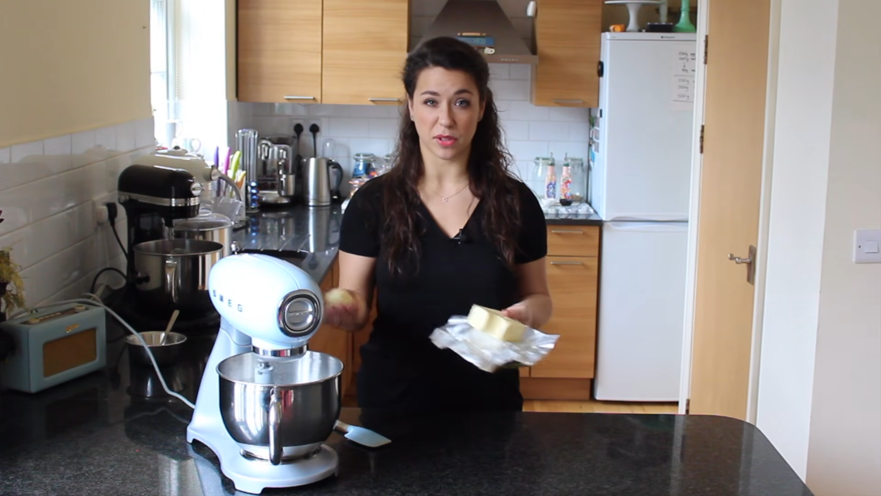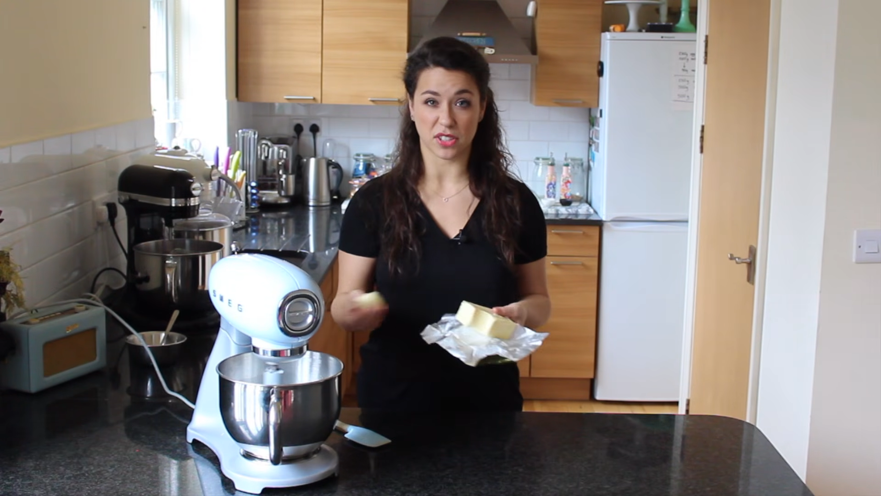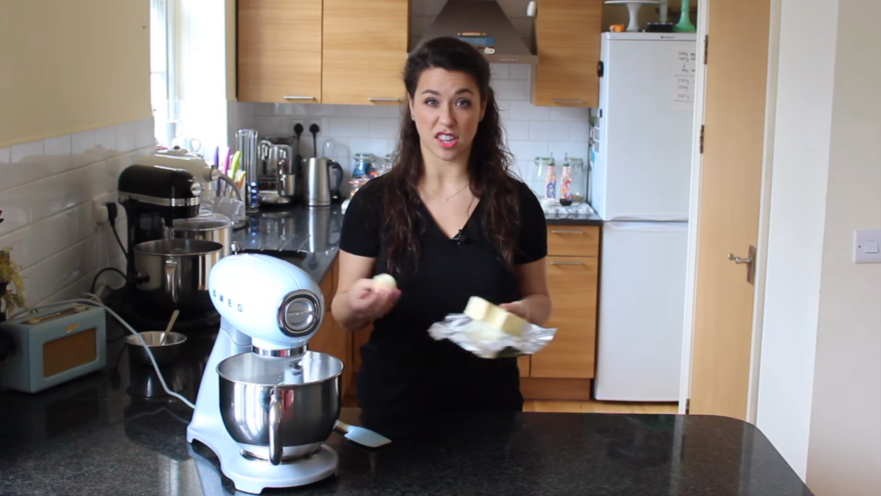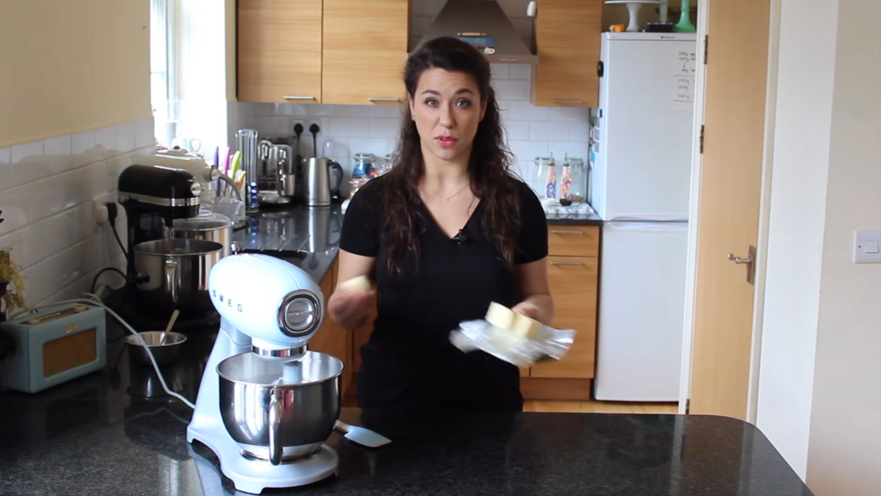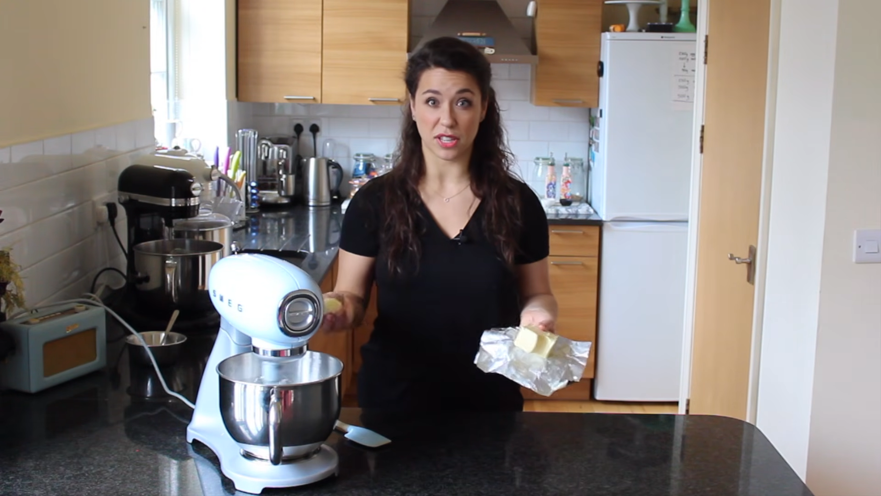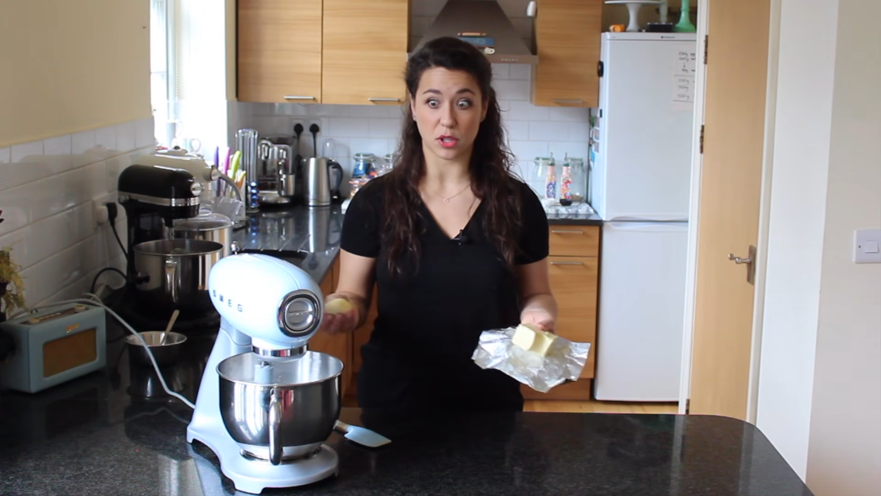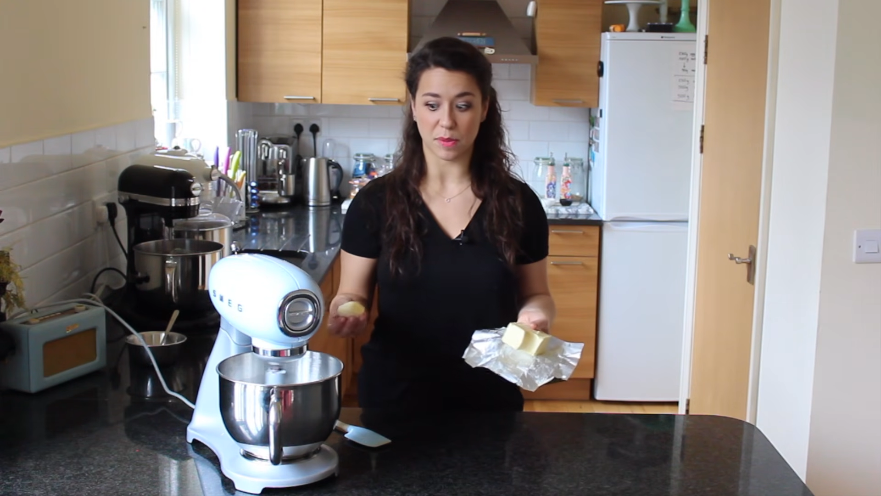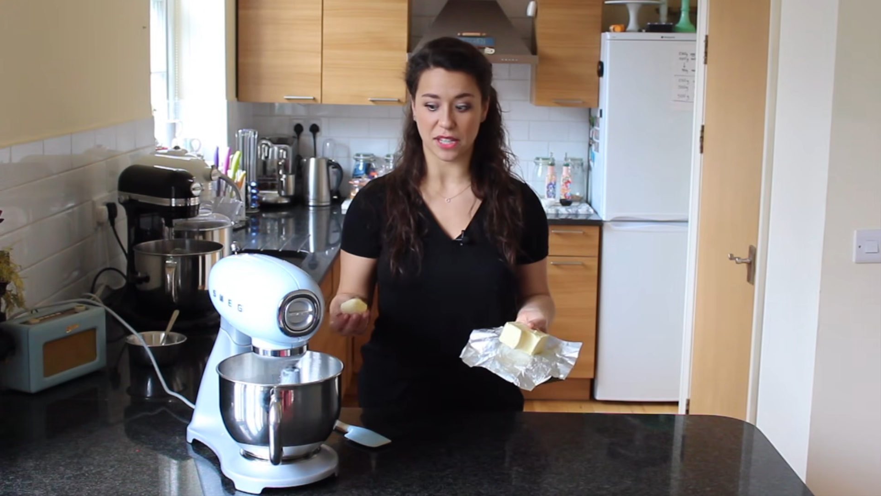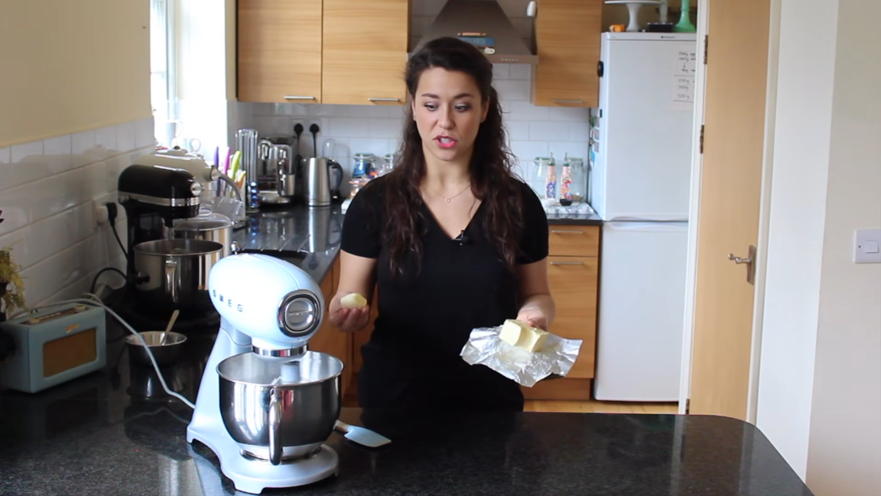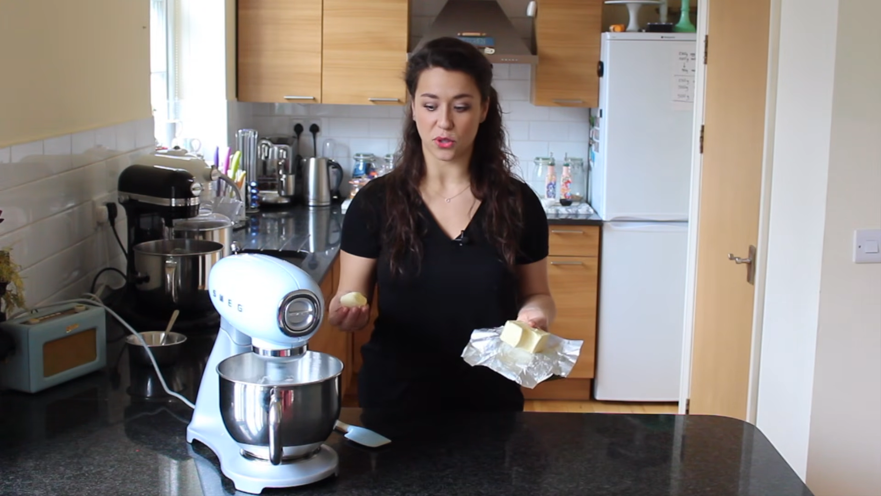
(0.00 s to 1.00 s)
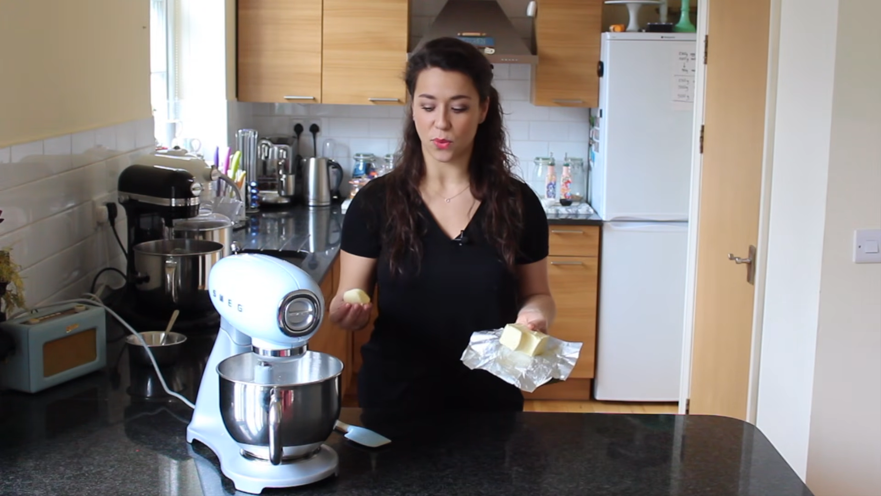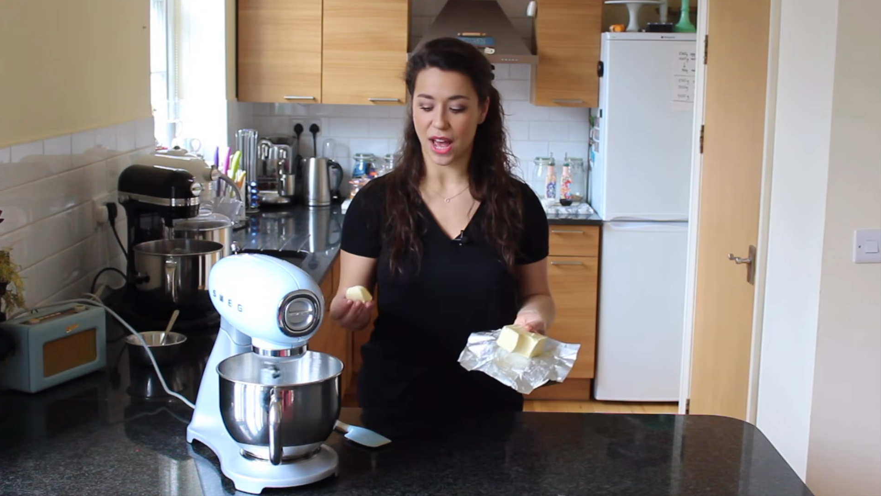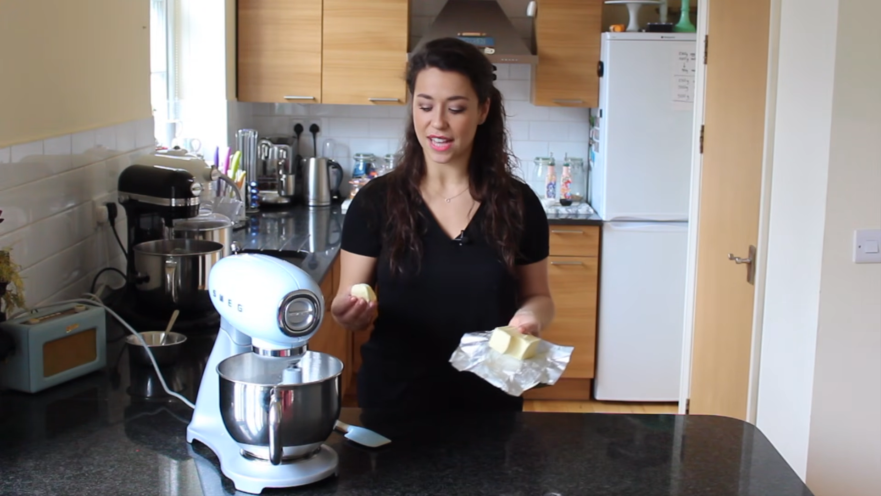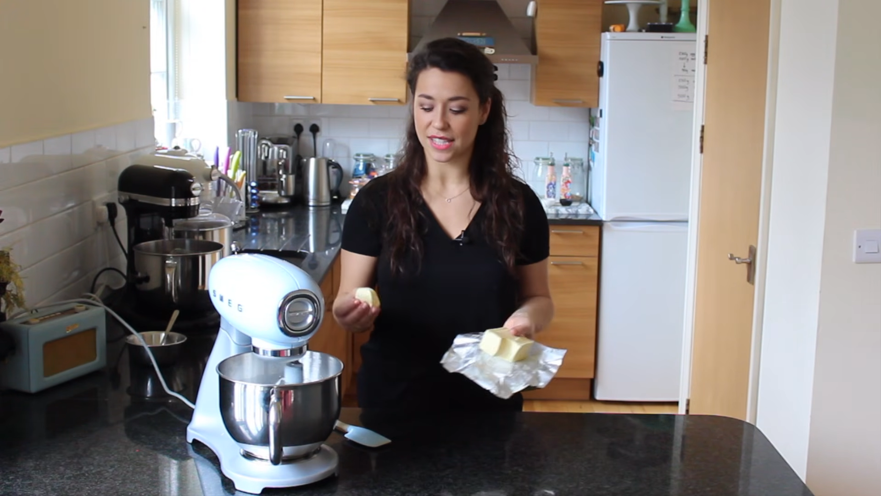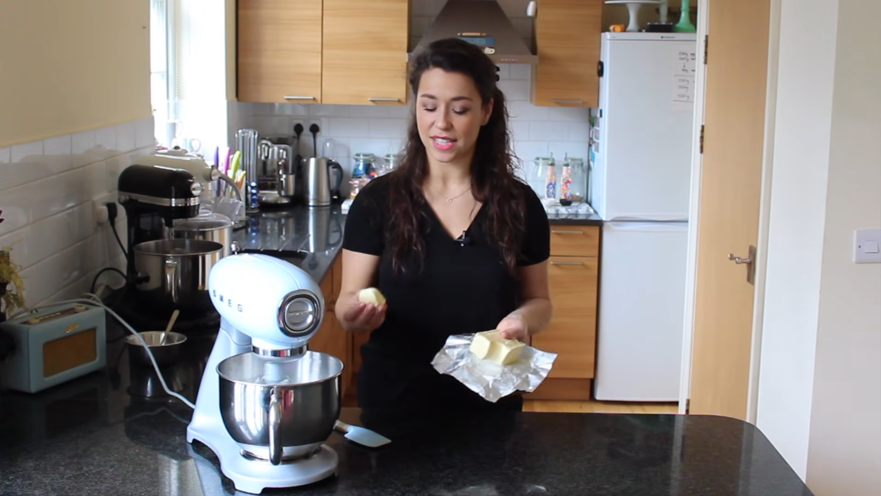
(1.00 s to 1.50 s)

because otherwise it'll be too wet.